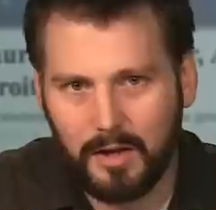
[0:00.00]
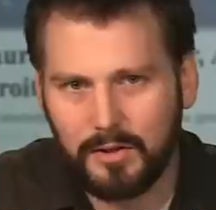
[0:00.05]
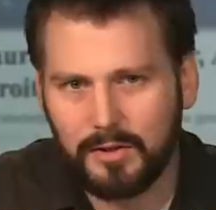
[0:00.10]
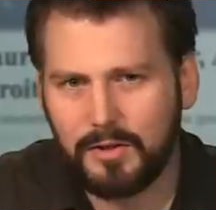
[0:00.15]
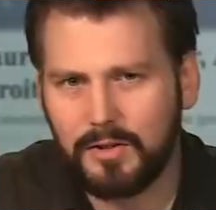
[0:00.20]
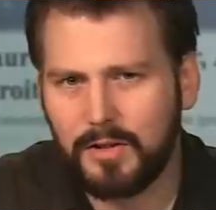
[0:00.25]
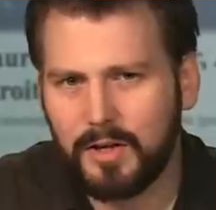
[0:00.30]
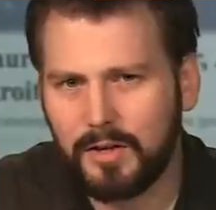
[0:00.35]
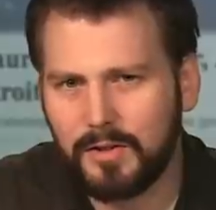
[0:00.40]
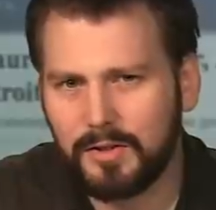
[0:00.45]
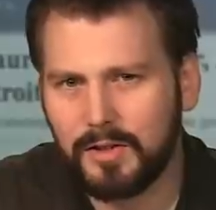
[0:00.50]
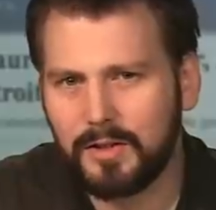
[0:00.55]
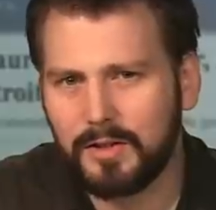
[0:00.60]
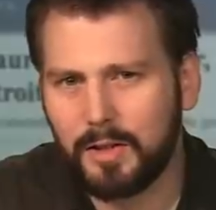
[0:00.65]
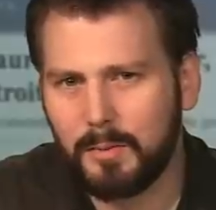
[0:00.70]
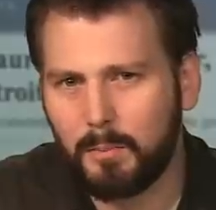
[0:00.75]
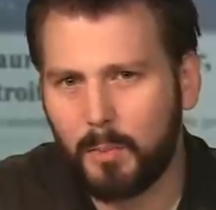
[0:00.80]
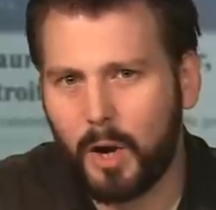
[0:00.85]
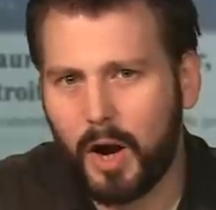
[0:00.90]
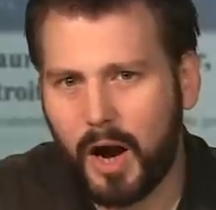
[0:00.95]
suggesting
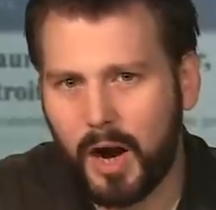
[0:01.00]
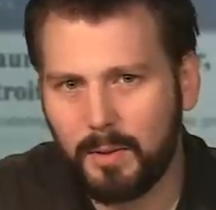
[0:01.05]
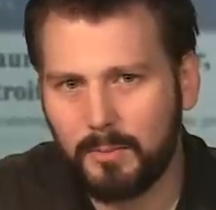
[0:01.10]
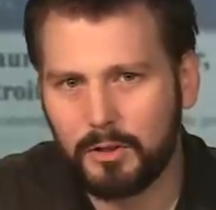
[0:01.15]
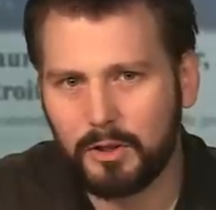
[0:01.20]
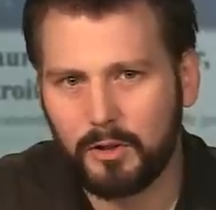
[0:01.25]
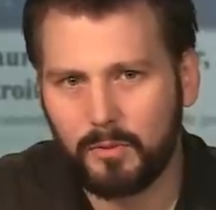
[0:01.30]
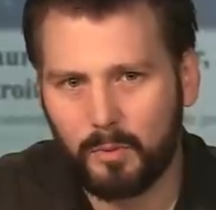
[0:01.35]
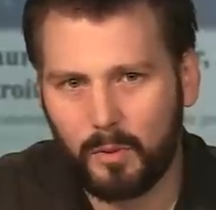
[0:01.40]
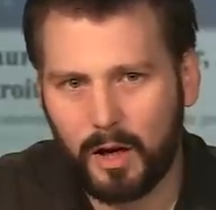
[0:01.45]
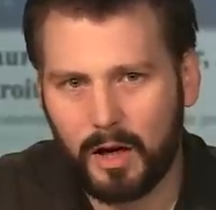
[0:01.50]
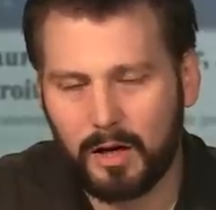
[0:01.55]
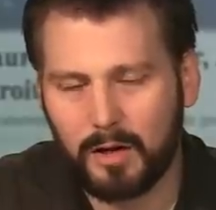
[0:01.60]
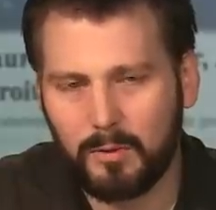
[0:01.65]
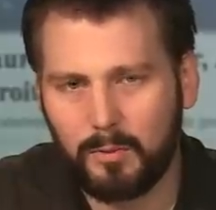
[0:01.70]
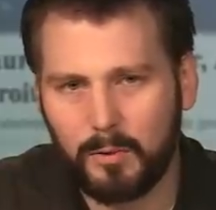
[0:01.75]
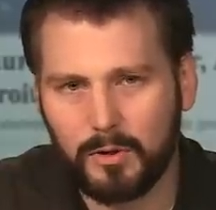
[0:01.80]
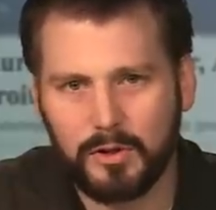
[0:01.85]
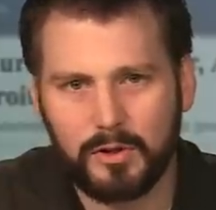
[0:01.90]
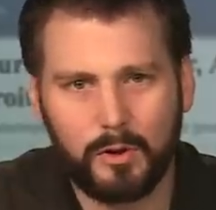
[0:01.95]
that perhaps
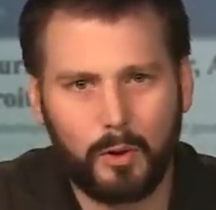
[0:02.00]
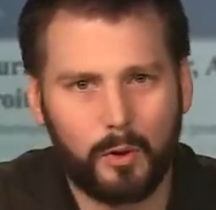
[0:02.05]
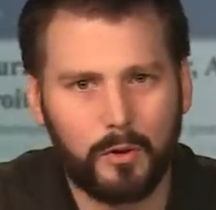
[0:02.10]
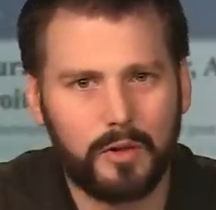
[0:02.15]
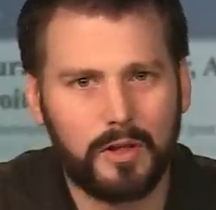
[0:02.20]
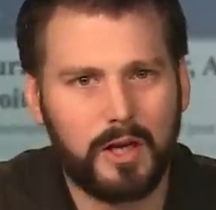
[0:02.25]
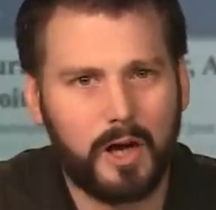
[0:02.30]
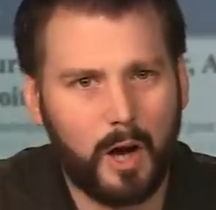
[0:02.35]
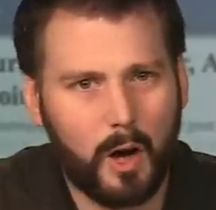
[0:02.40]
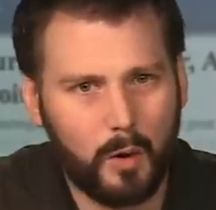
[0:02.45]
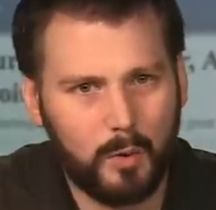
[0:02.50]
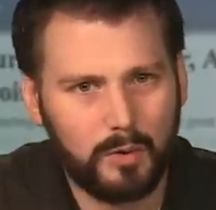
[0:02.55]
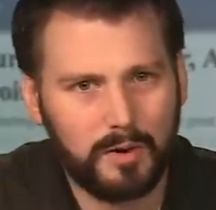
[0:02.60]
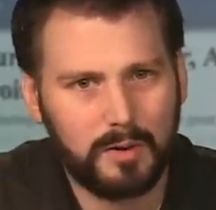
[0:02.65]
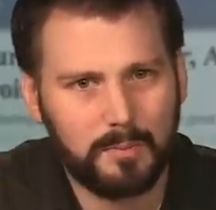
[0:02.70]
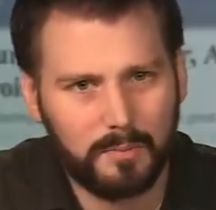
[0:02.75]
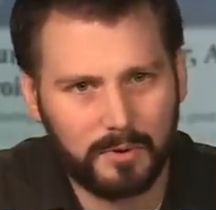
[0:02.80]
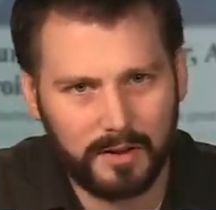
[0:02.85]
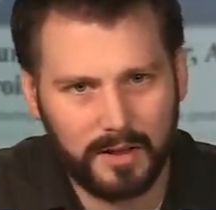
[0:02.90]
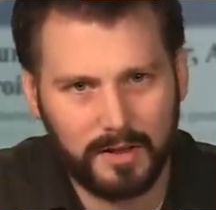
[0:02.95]
Iraq was not the only
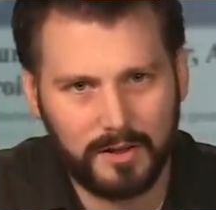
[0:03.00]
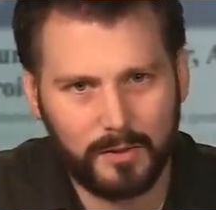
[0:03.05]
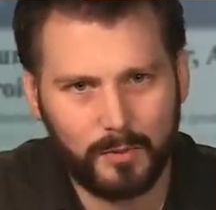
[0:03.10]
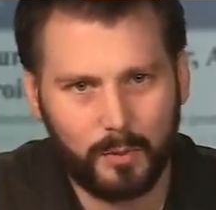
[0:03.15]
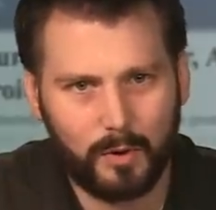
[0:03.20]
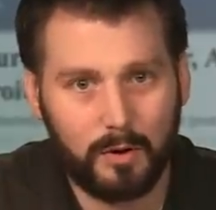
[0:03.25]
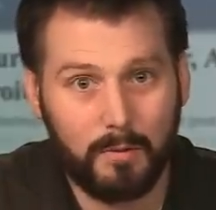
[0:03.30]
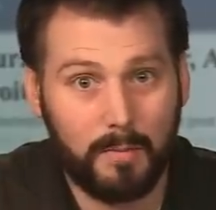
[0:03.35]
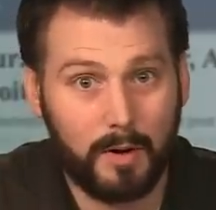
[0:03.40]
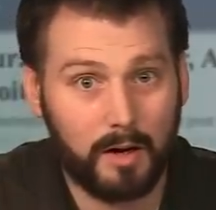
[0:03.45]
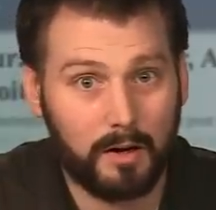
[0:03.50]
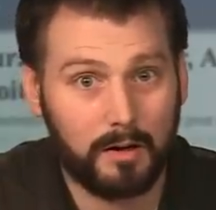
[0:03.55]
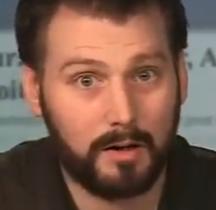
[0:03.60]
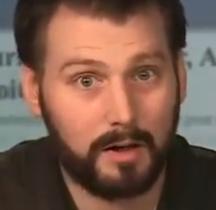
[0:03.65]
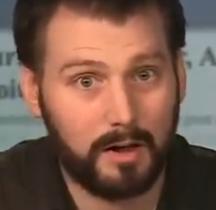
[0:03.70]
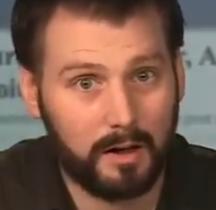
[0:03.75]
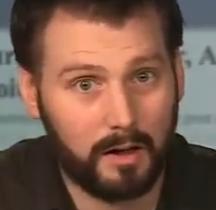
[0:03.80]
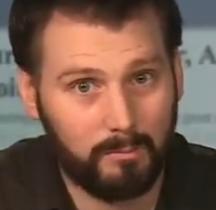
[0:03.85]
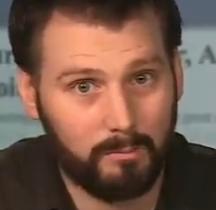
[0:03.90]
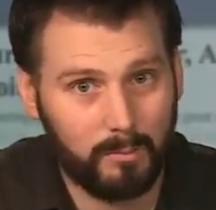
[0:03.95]
place where American
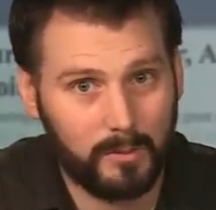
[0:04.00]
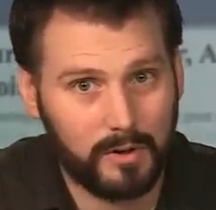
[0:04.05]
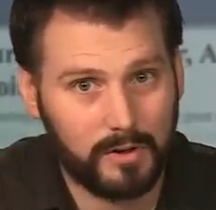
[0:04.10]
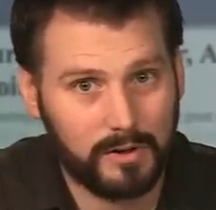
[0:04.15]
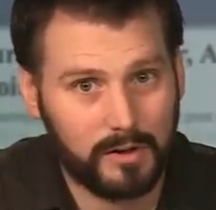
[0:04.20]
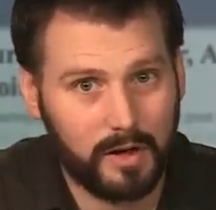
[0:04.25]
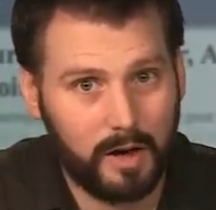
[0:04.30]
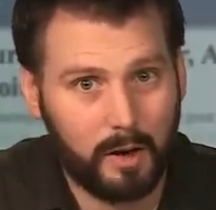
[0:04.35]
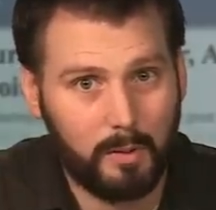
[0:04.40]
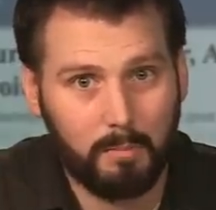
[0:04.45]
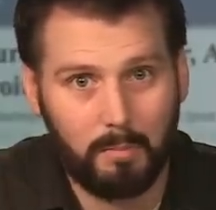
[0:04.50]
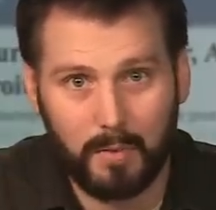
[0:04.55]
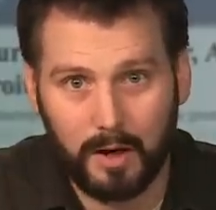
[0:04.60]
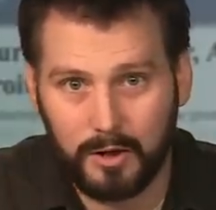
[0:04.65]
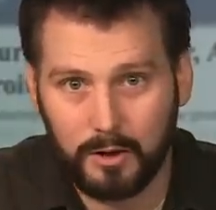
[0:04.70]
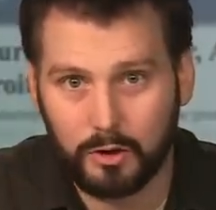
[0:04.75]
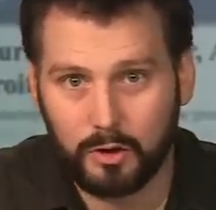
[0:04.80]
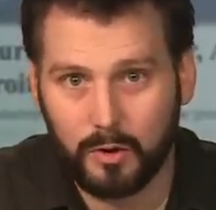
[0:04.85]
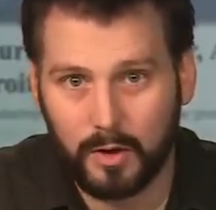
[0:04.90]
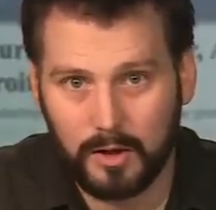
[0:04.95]
governments
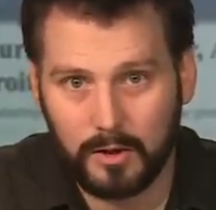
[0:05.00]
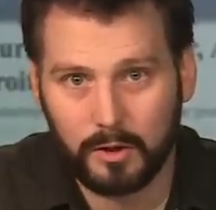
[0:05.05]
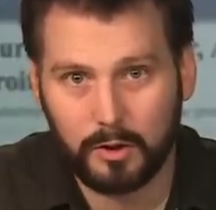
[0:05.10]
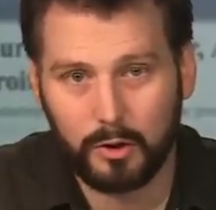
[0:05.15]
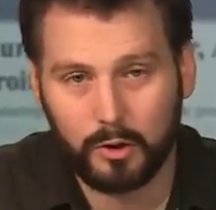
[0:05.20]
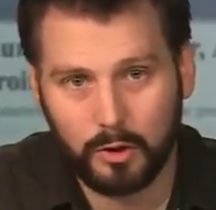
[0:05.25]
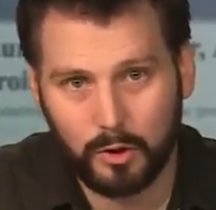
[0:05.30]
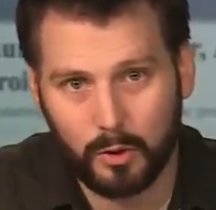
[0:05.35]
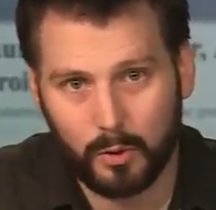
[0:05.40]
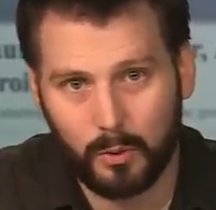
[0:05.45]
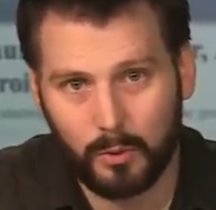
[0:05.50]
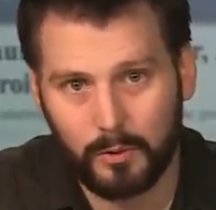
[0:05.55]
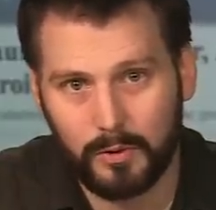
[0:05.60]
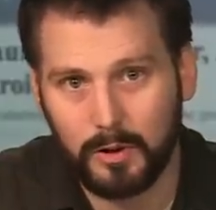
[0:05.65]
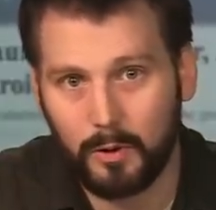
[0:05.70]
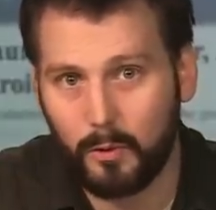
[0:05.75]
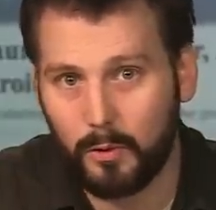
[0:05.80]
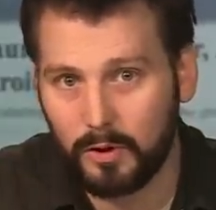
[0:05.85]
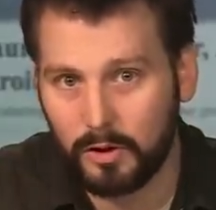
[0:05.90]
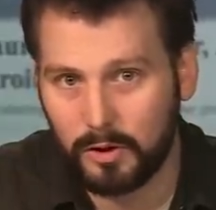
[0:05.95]
might try to control the
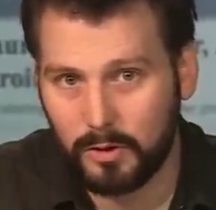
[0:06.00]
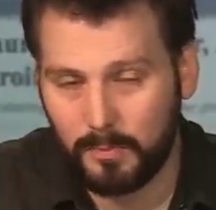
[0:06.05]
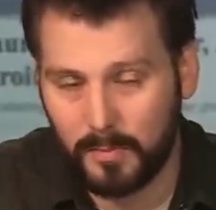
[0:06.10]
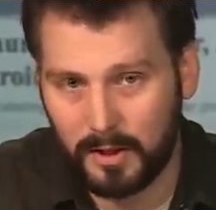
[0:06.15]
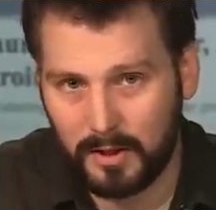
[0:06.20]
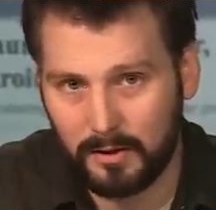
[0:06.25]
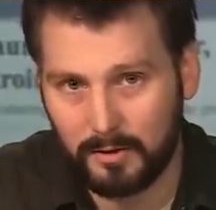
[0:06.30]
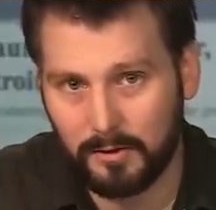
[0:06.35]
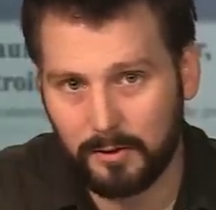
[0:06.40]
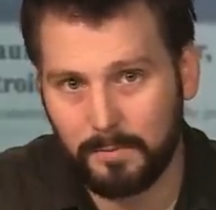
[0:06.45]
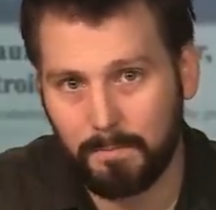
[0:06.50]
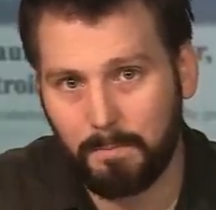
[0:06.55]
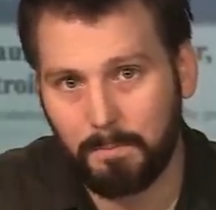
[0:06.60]
oil spigot.